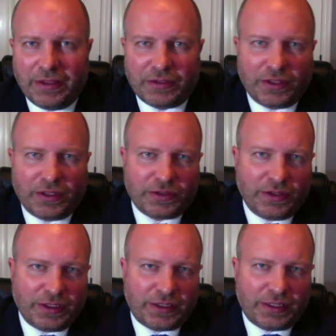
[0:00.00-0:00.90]
There's also the
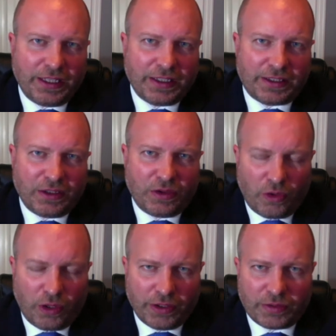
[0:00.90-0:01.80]
CSC
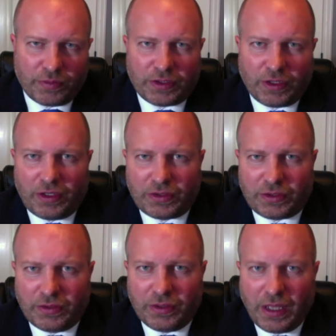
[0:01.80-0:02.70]
Lawyers, which also